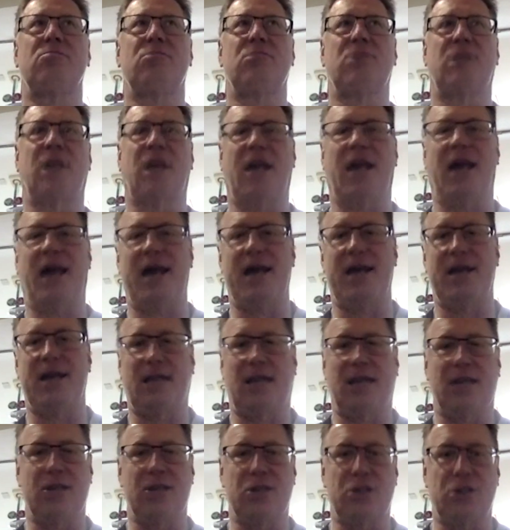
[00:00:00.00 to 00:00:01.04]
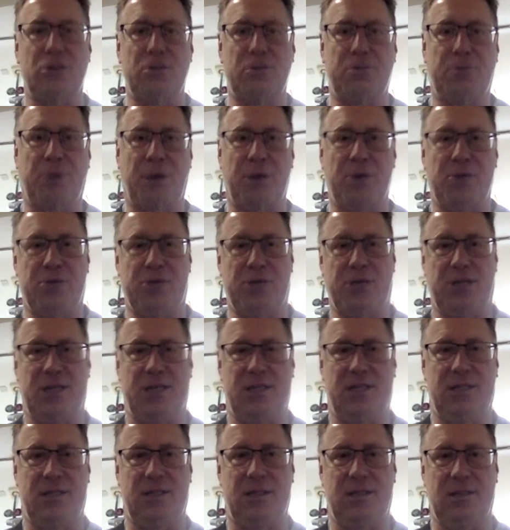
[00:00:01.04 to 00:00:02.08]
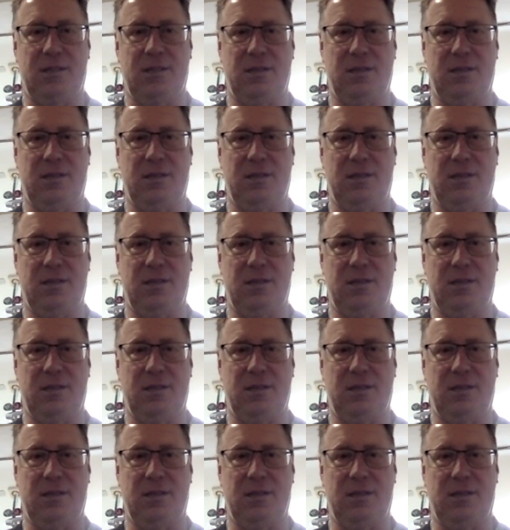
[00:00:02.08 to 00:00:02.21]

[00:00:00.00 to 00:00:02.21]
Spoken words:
they hadn't done due process.